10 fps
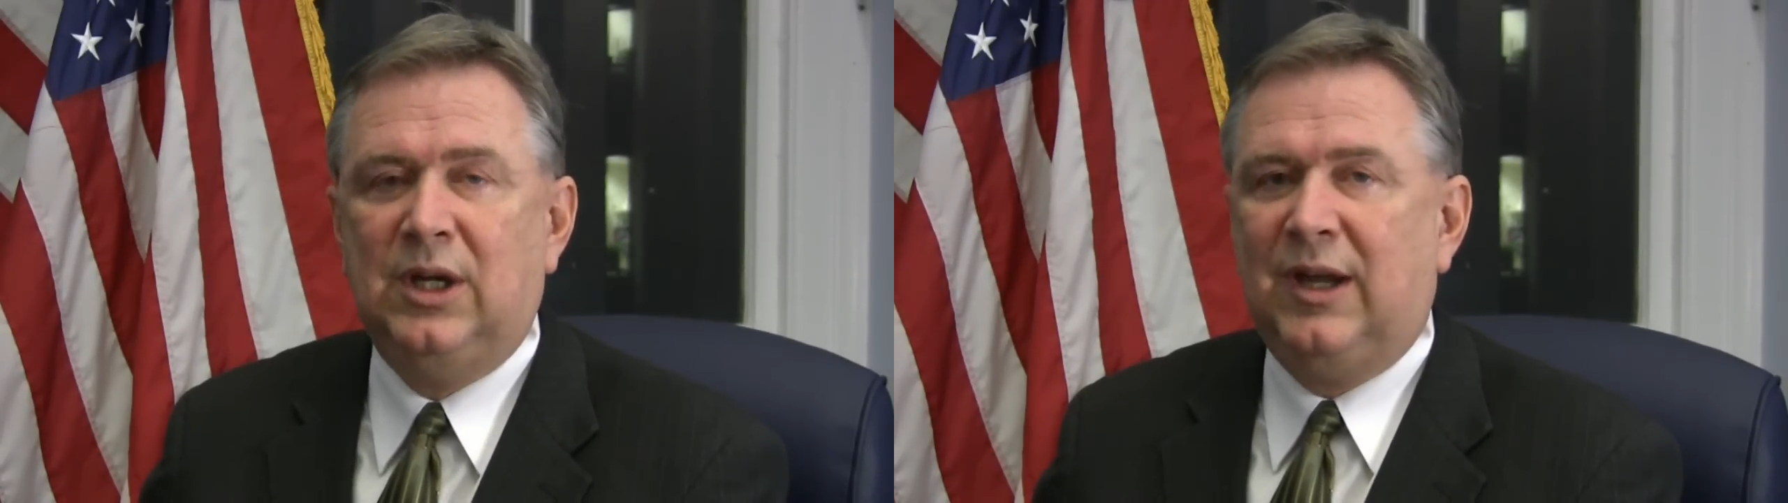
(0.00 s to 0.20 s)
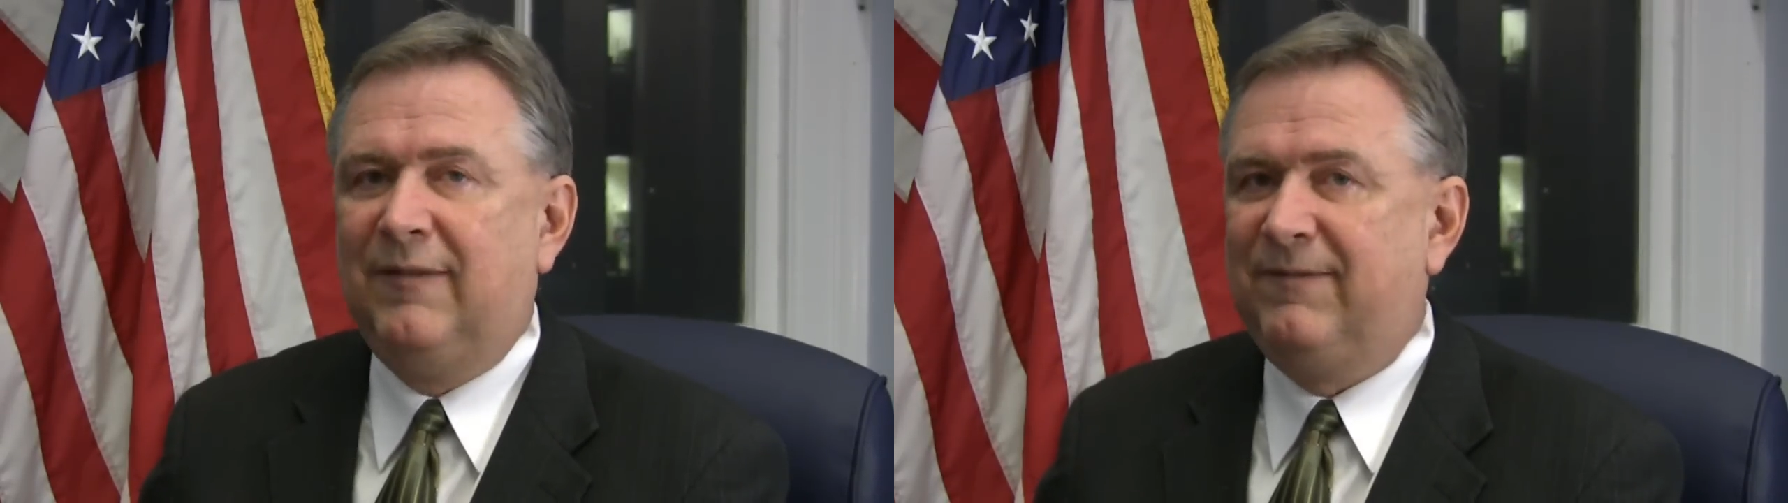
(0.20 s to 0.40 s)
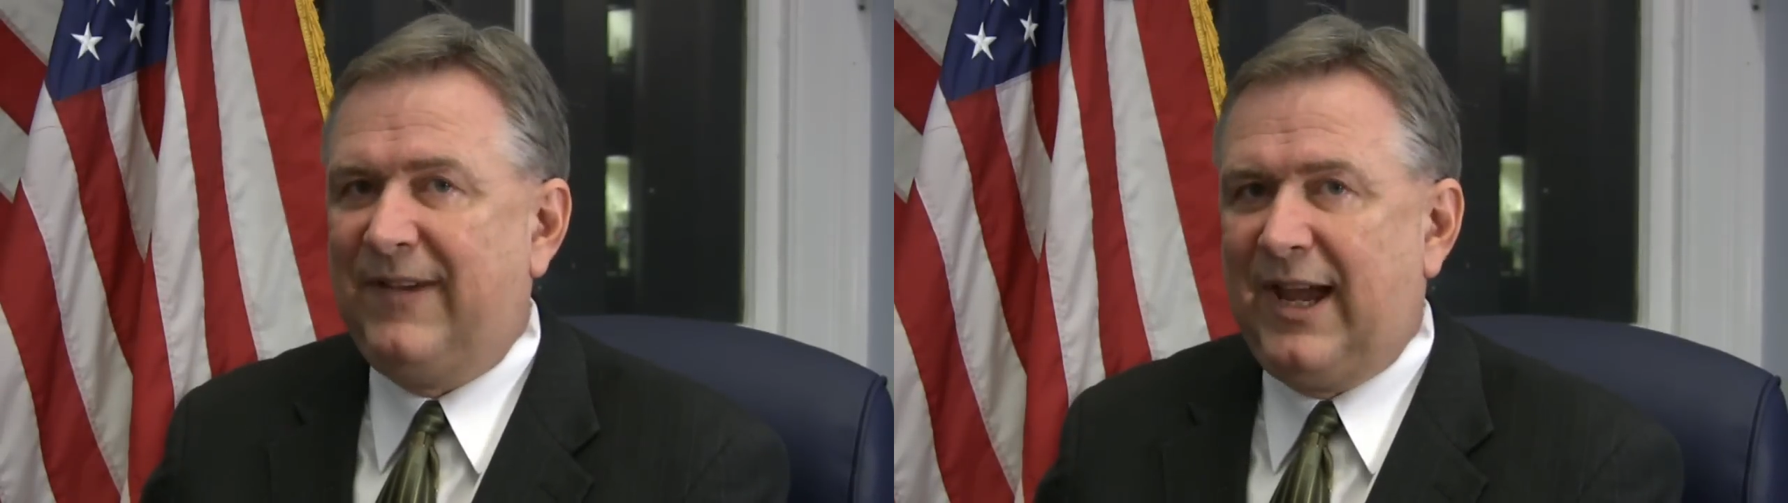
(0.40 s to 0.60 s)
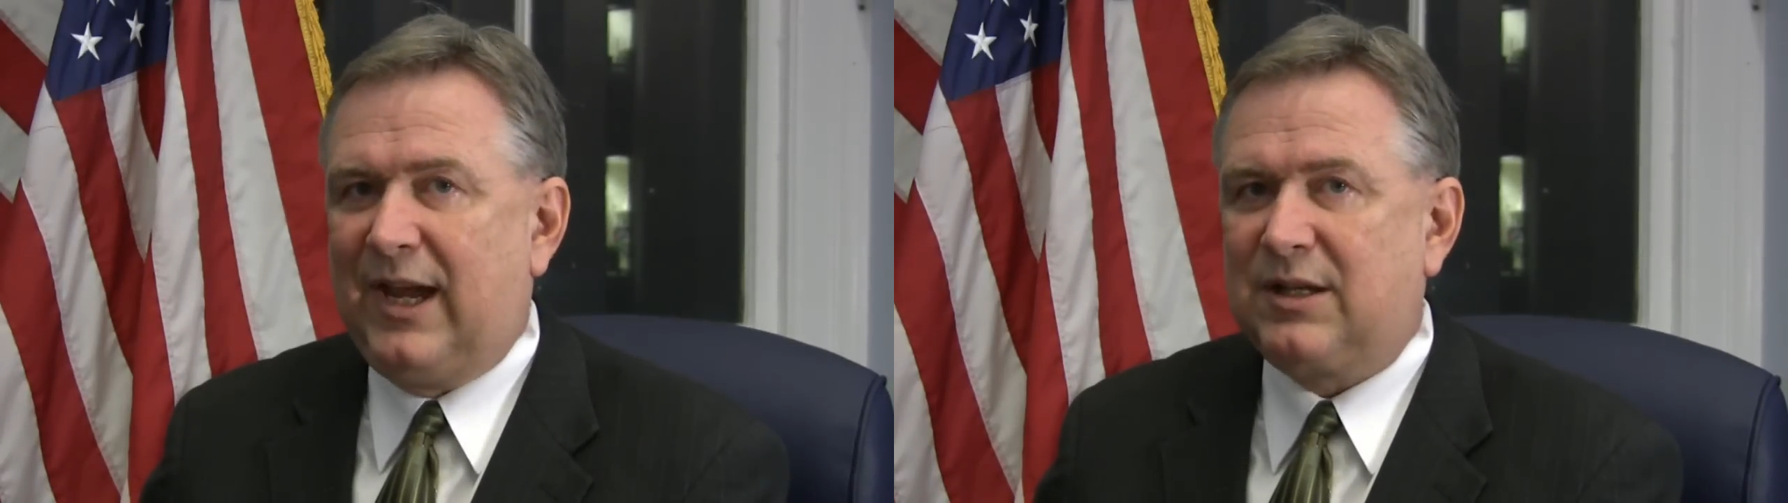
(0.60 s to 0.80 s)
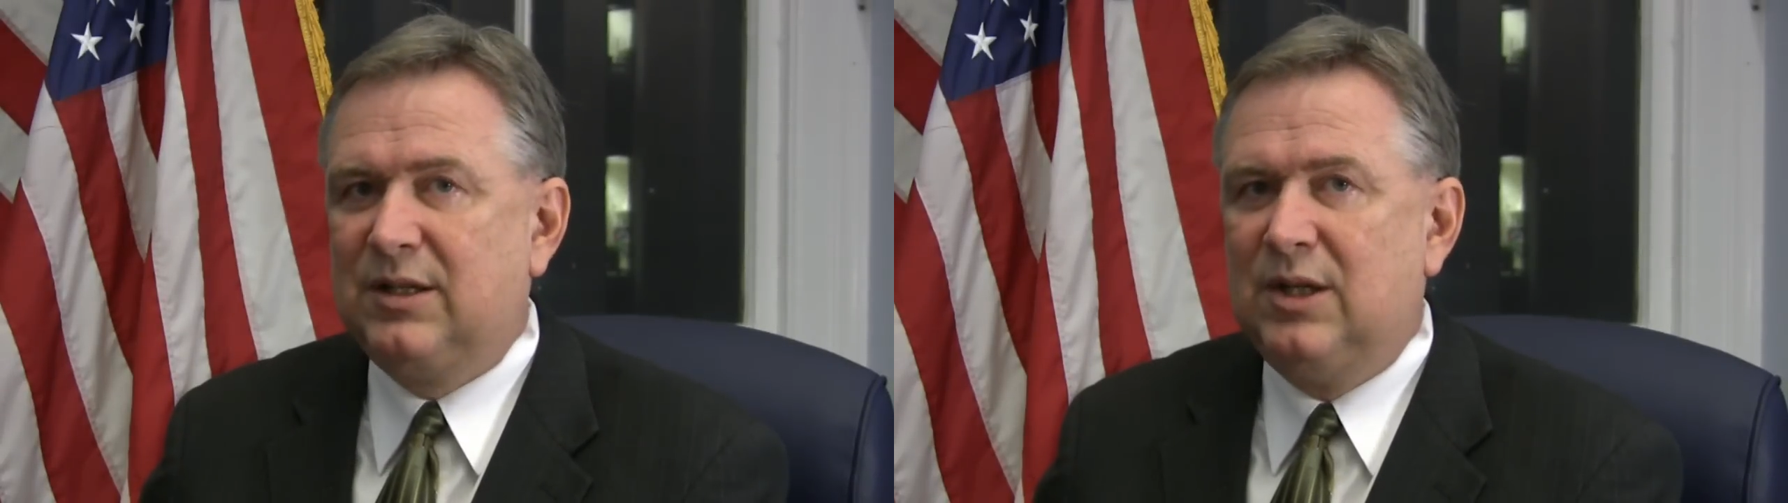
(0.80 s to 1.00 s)
In
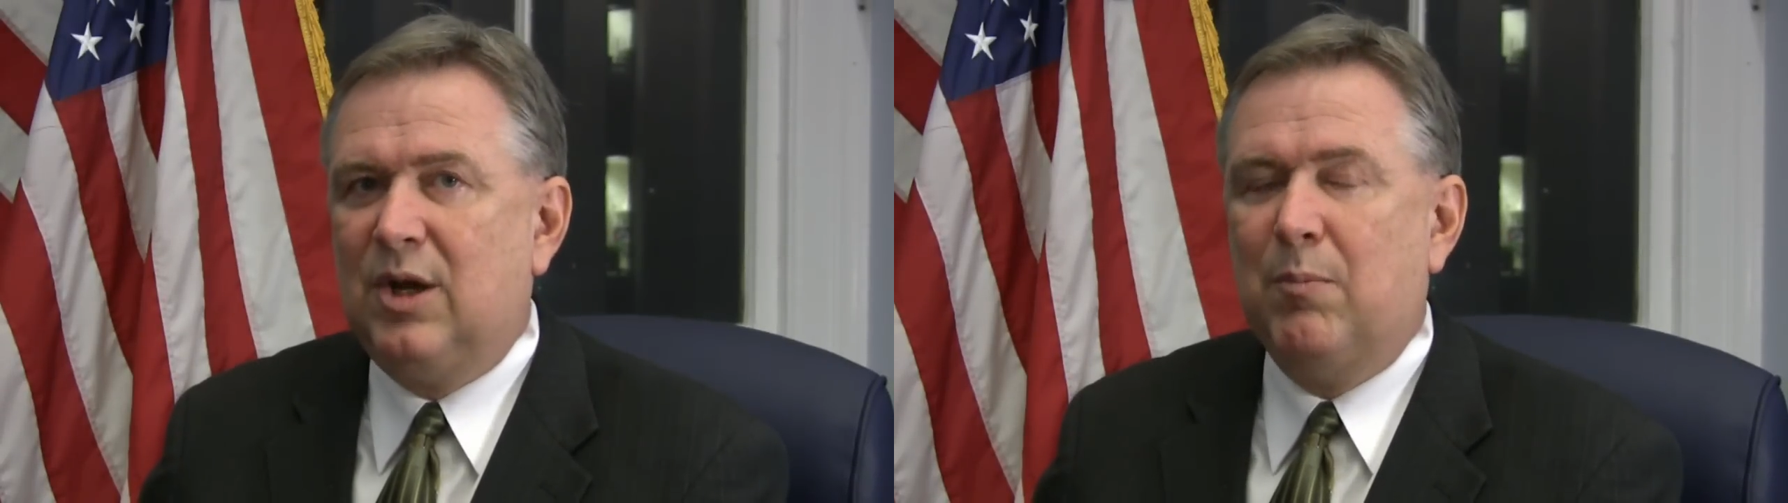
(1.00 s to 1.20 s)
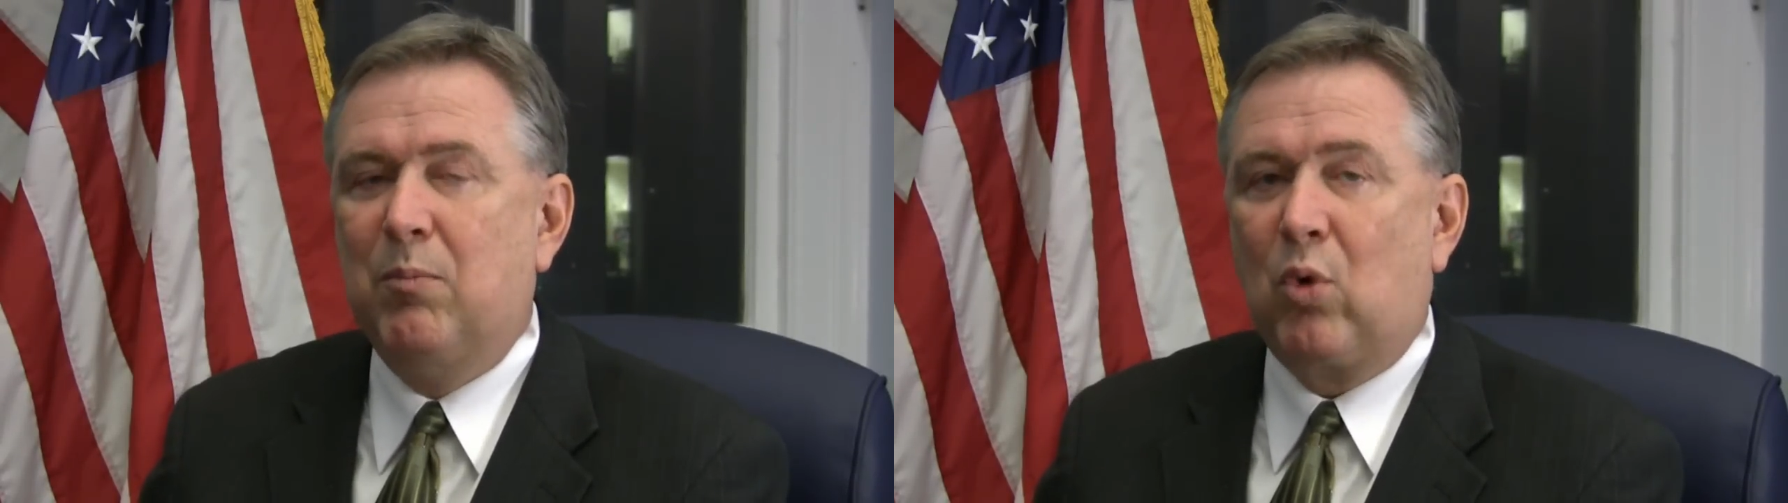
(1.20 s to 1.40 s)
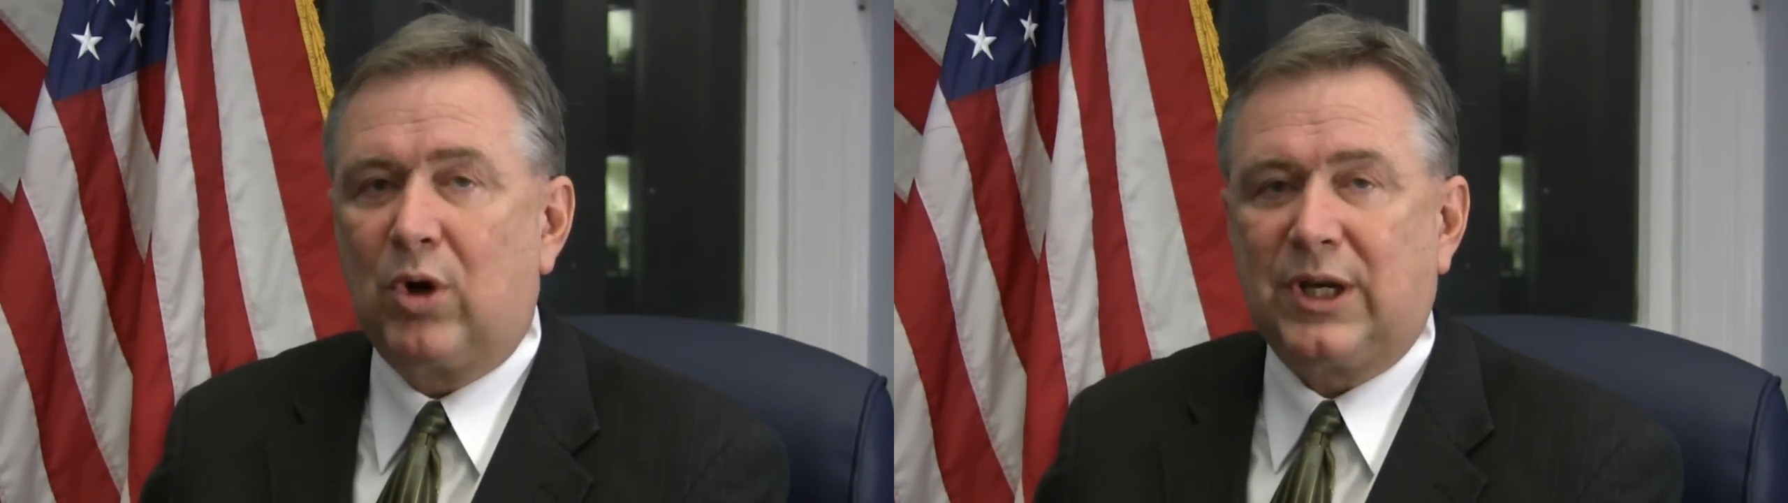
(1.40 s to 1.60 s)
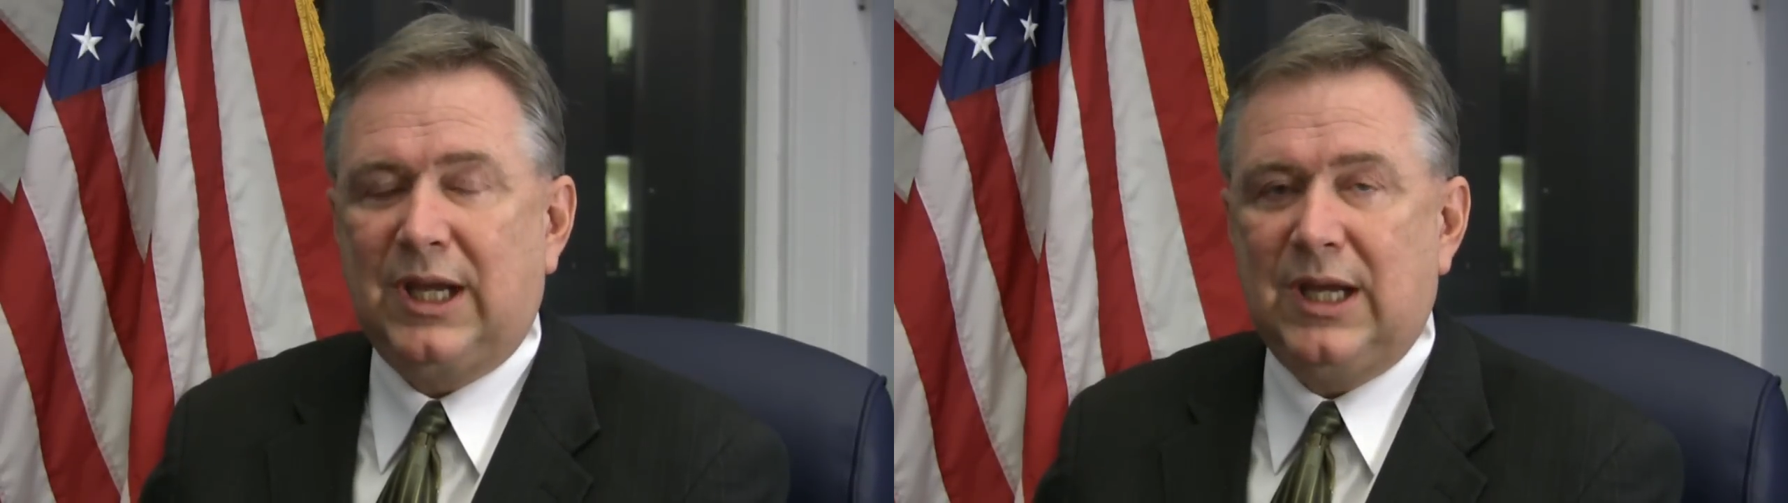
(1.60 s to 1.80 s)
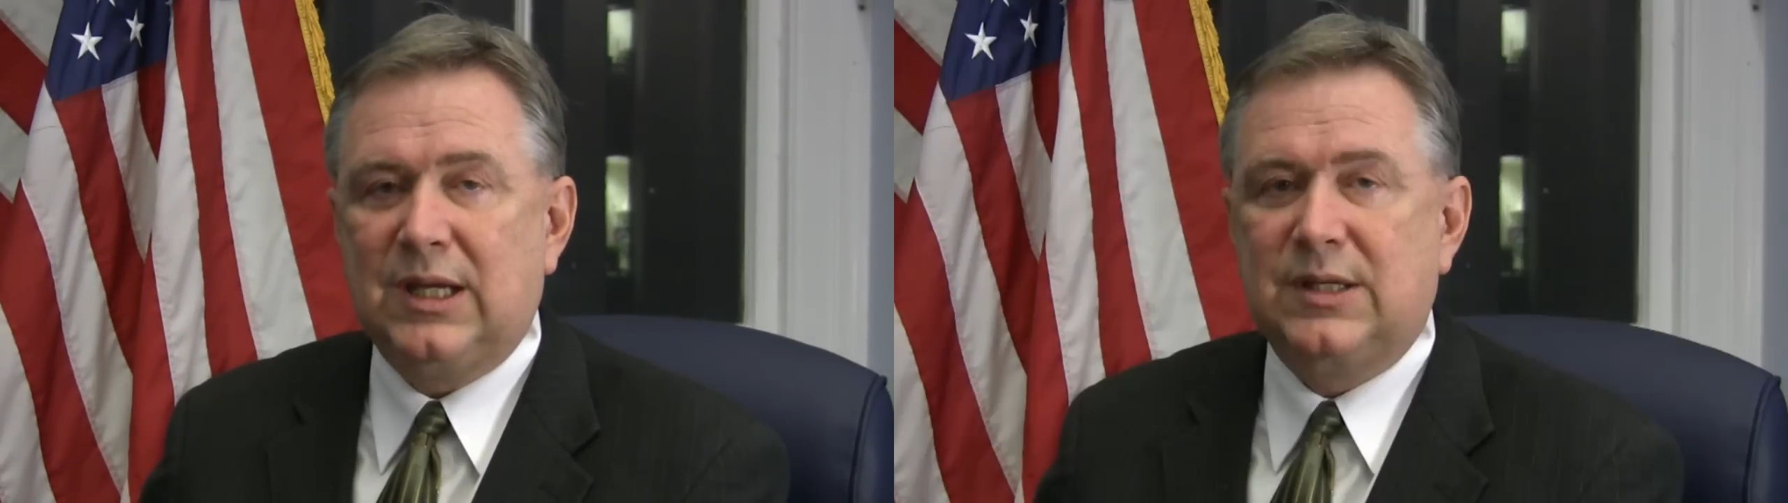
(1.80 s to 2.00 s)
fact, more
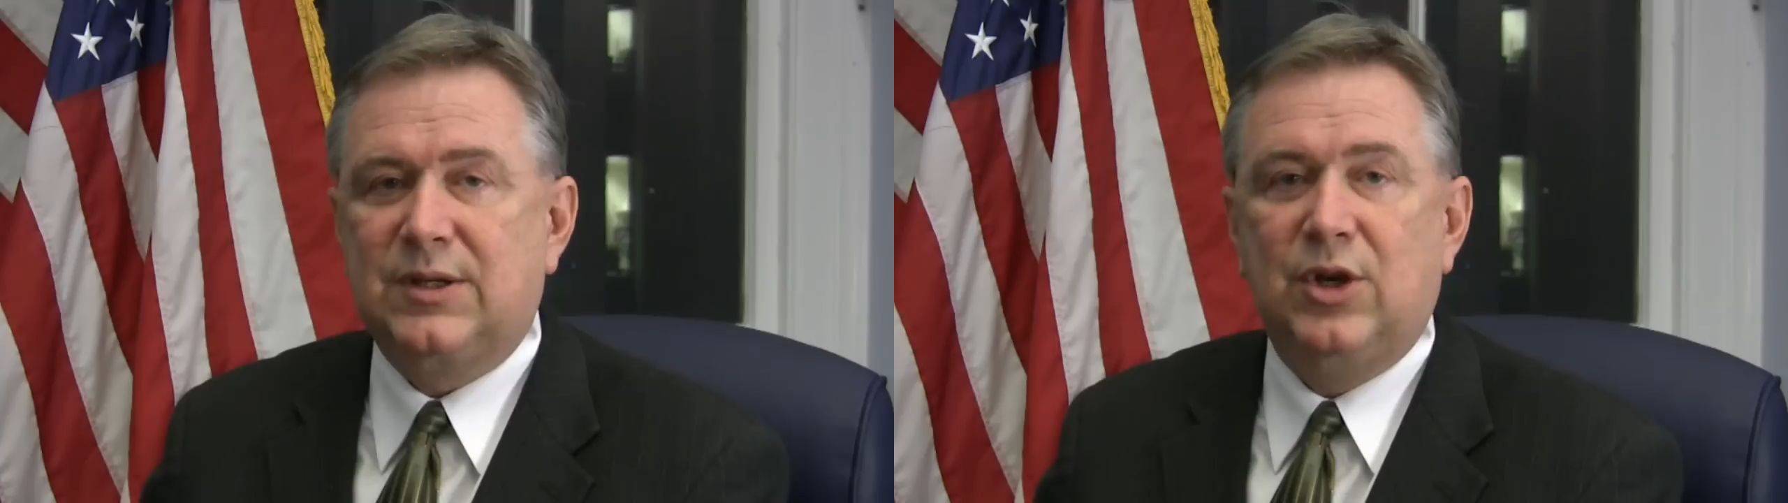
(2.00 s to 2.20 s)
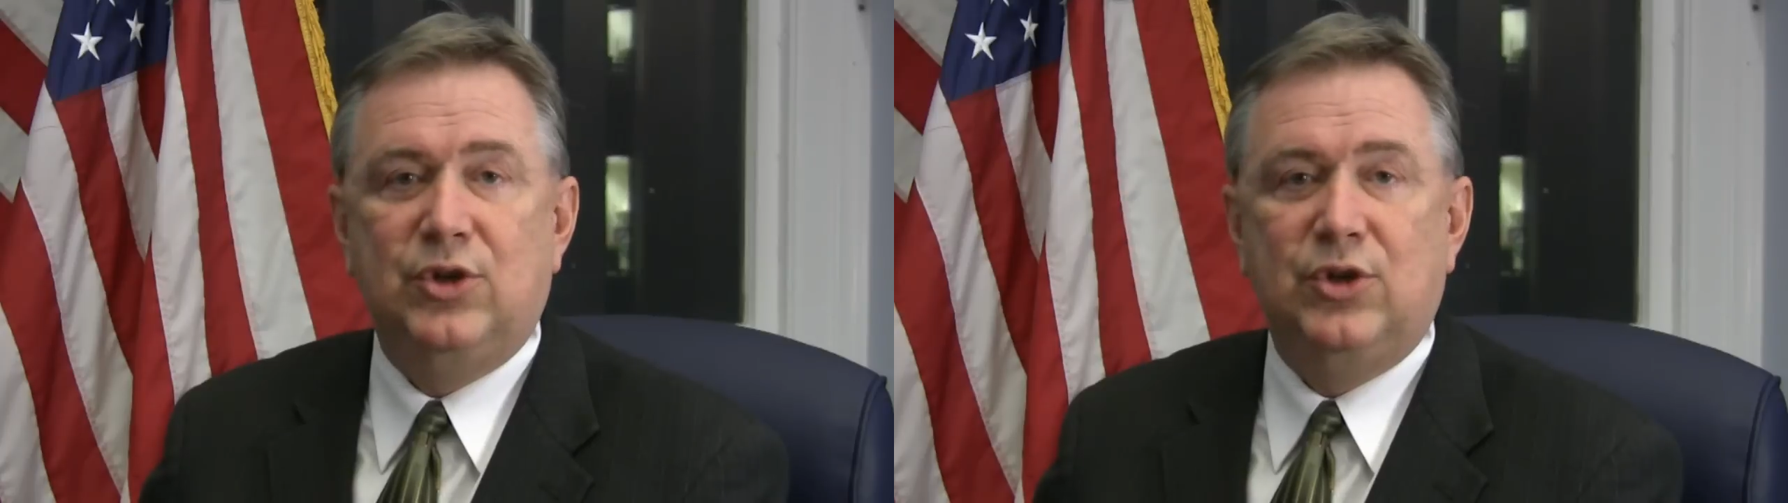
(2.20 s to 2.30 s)
kids